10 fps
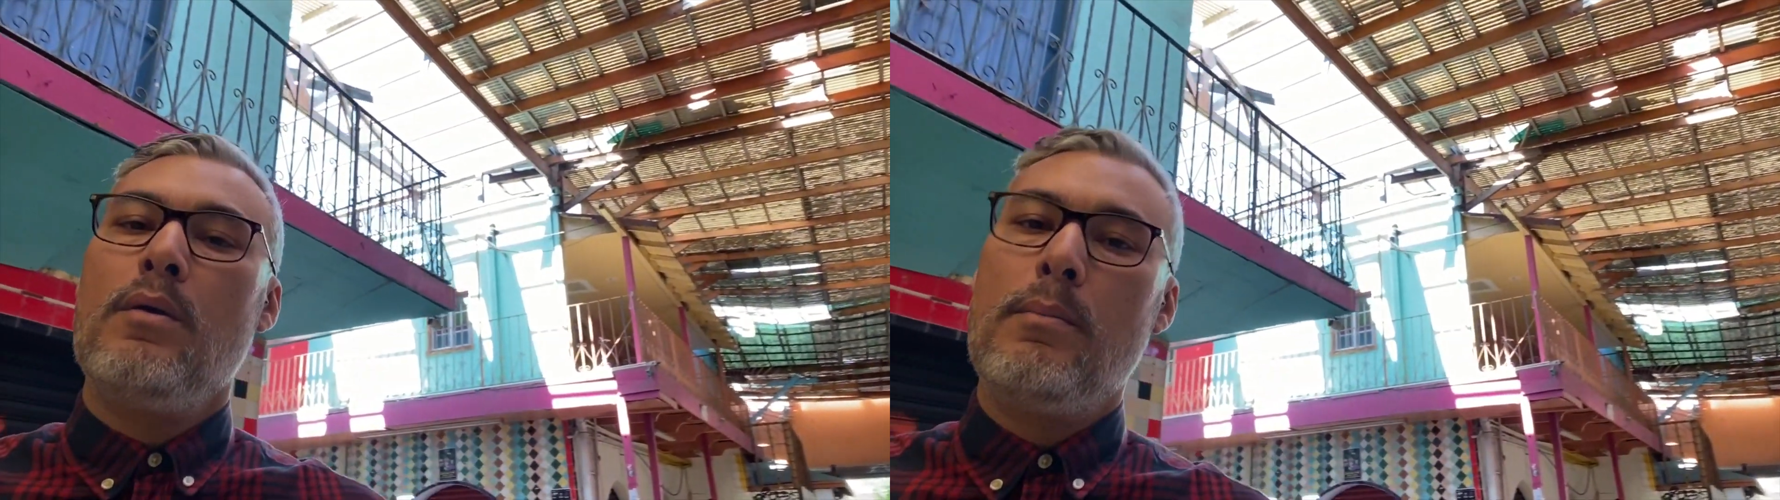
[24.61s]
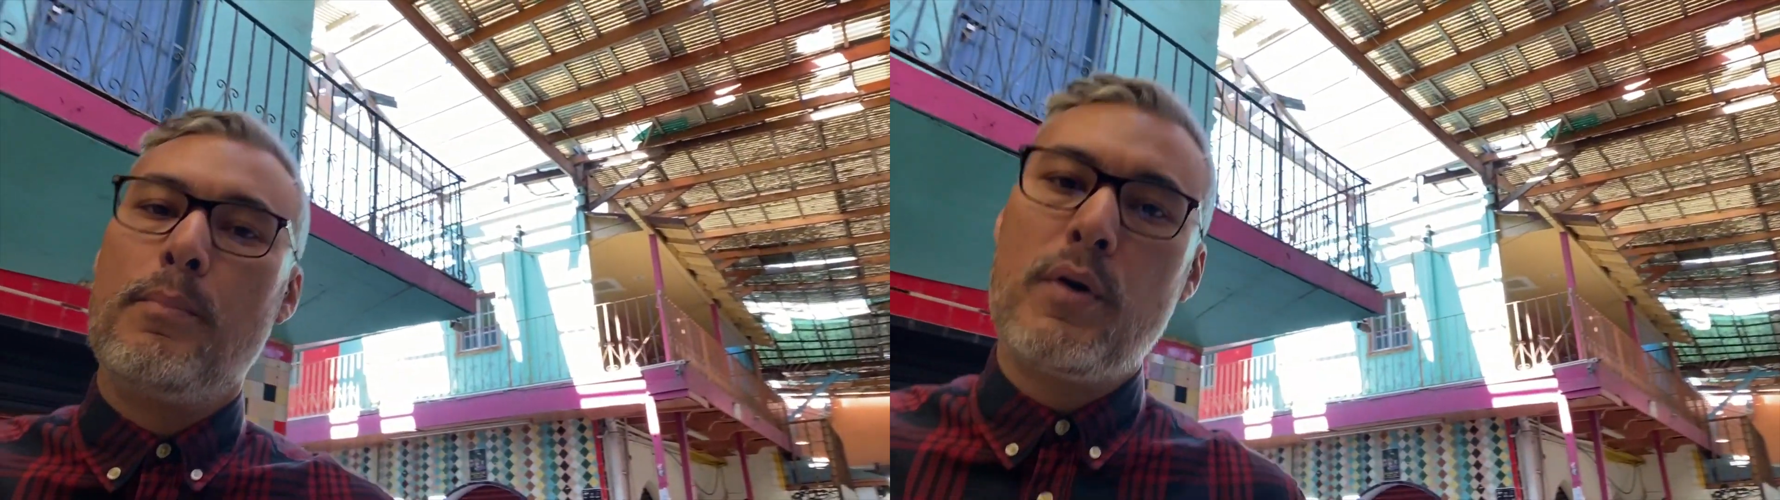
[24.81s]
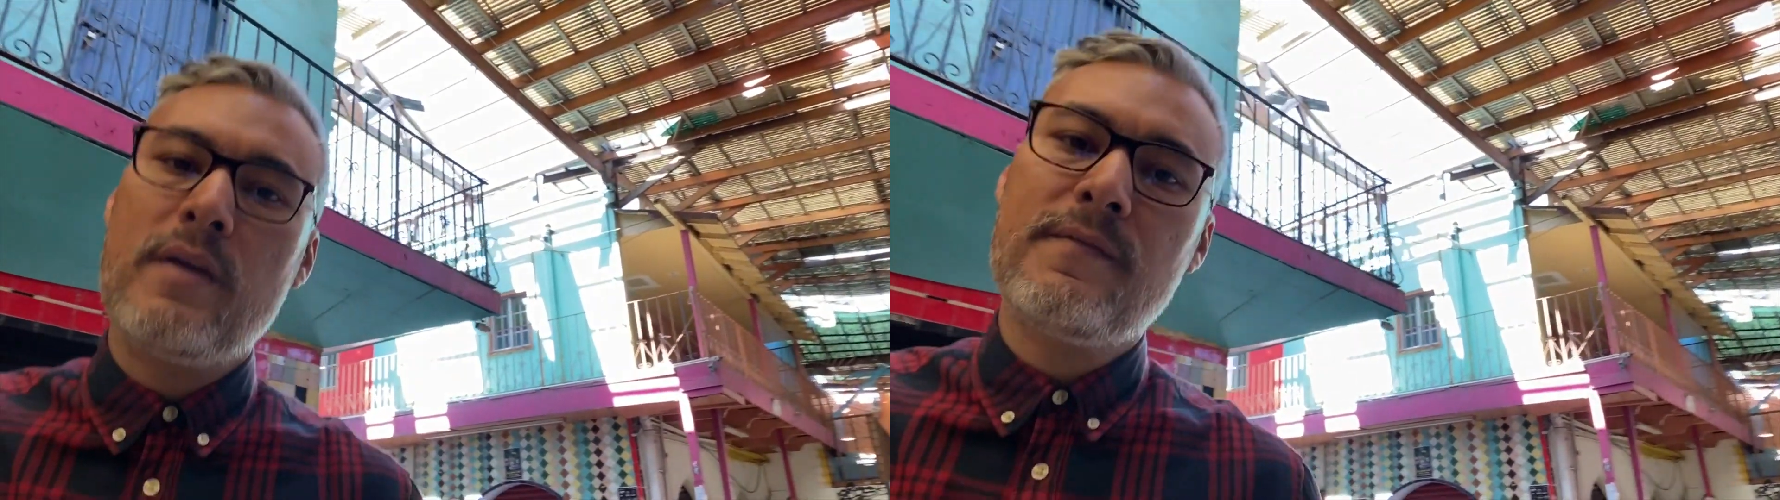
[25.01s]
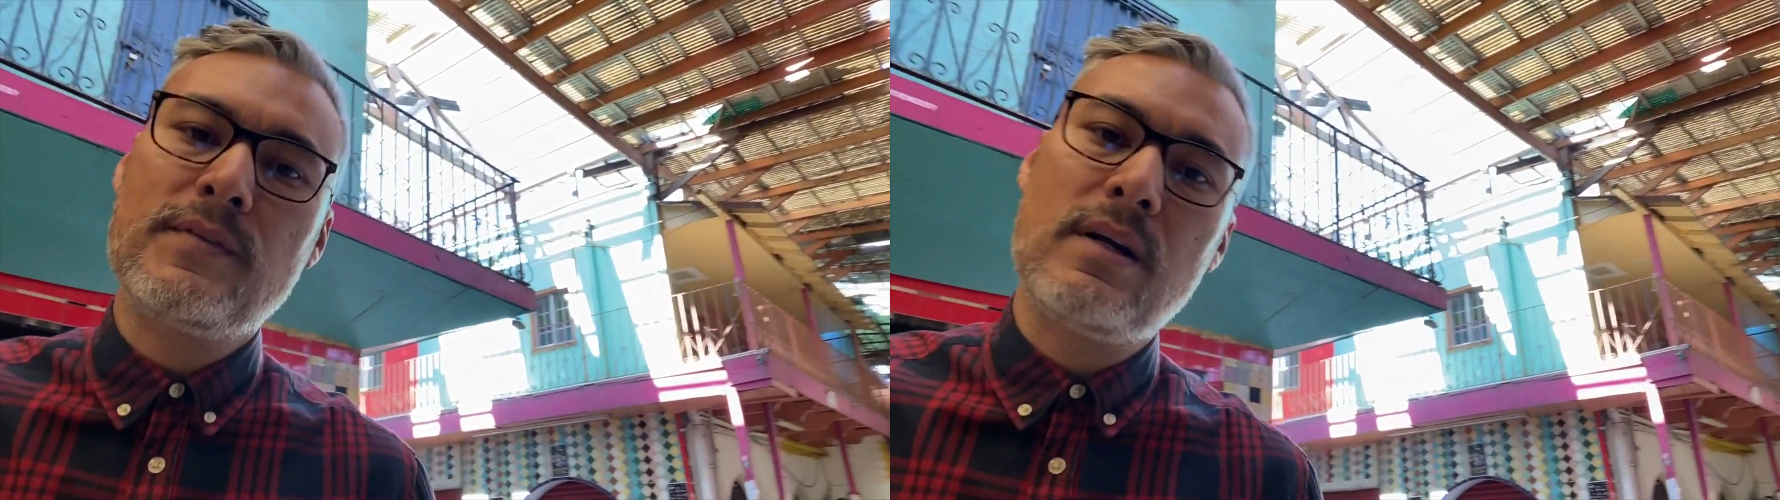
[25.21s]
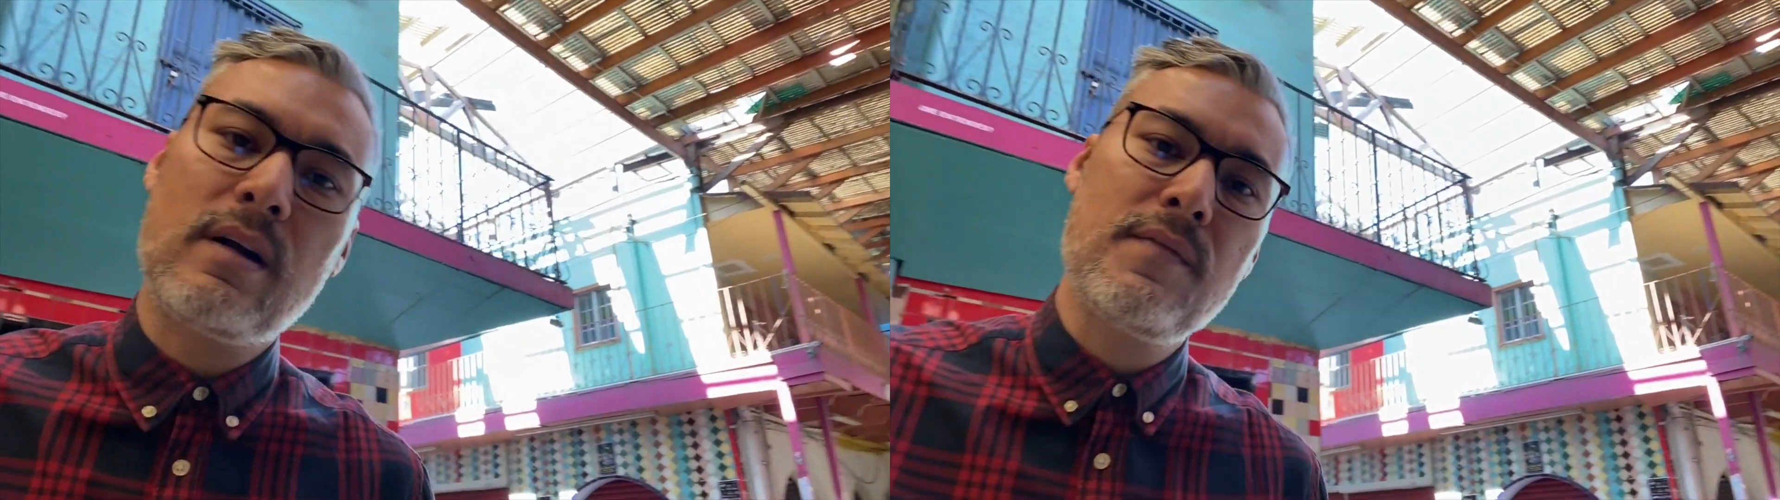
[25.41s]
boring
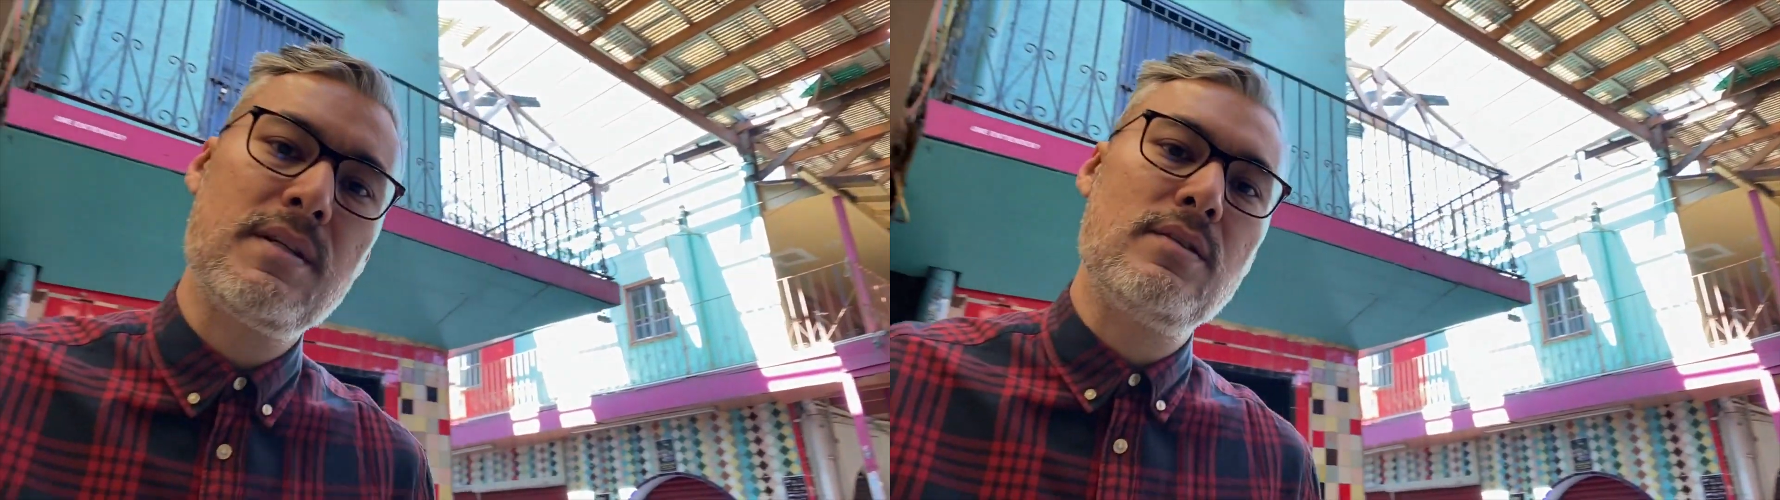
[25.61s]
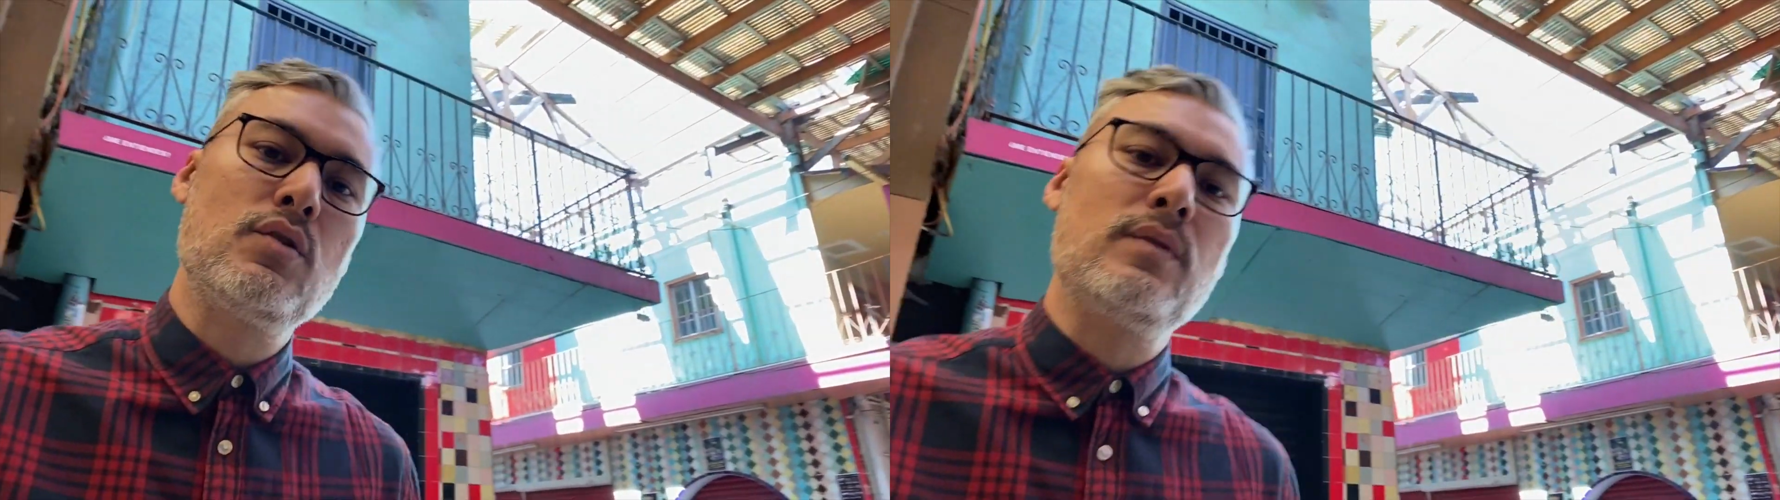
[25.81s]
photography into